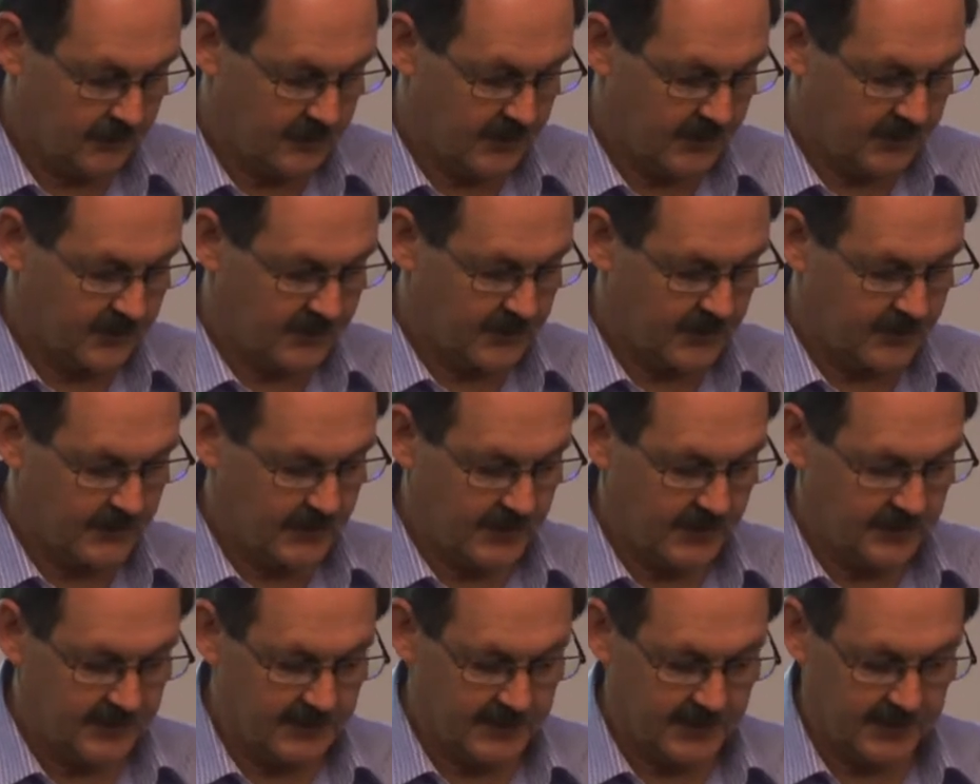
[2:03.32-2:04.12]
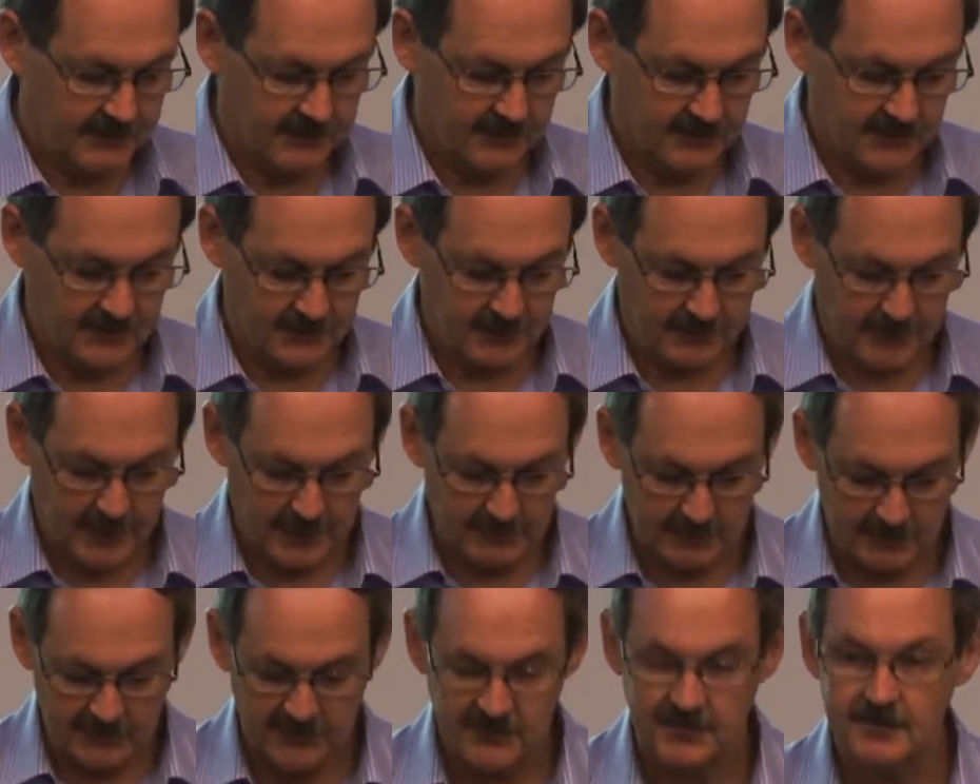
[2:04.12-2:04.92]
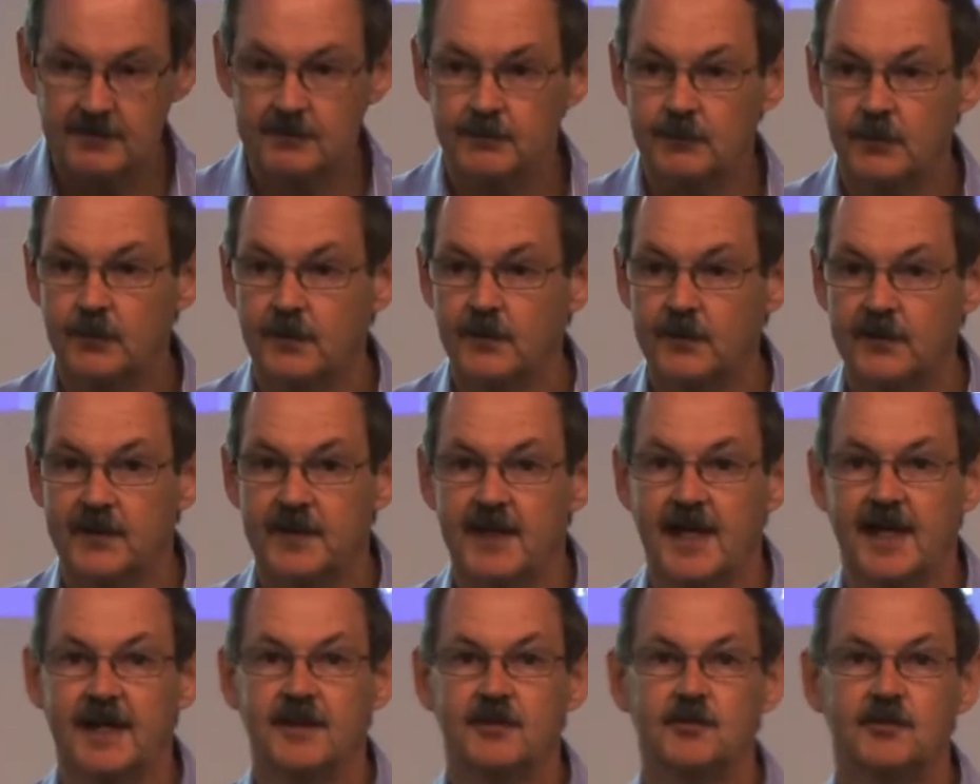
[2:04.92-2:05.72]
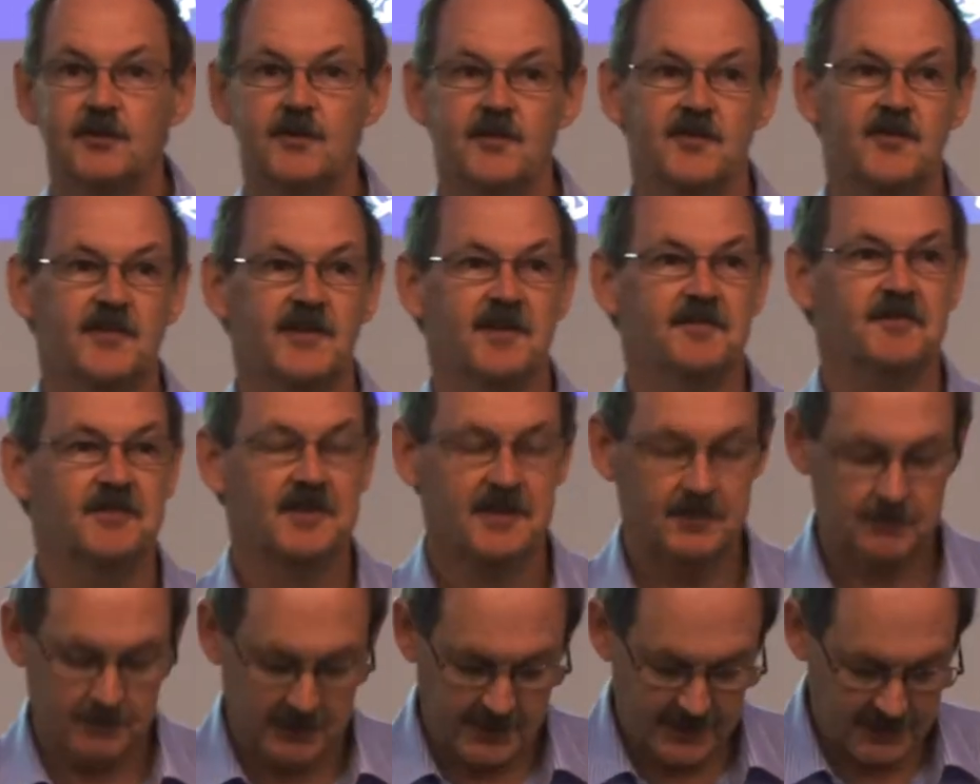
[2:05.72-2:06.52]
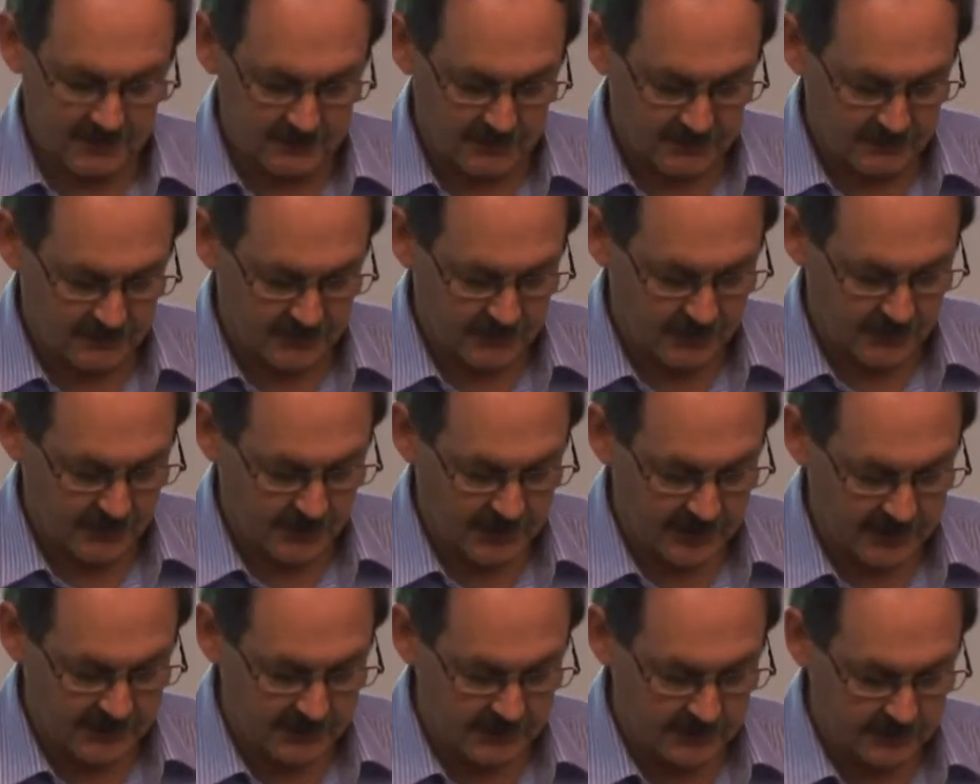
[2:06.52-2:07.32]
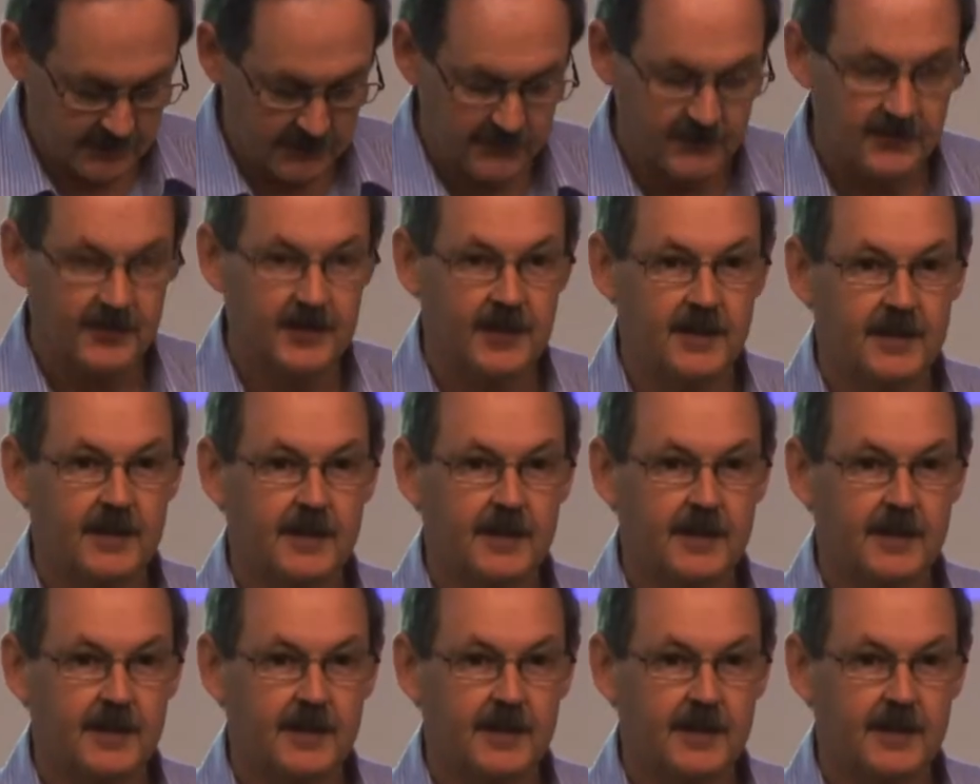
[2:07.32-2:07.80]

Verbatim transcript: over his career, David's published more than one hundred seventy peer-reviewed articles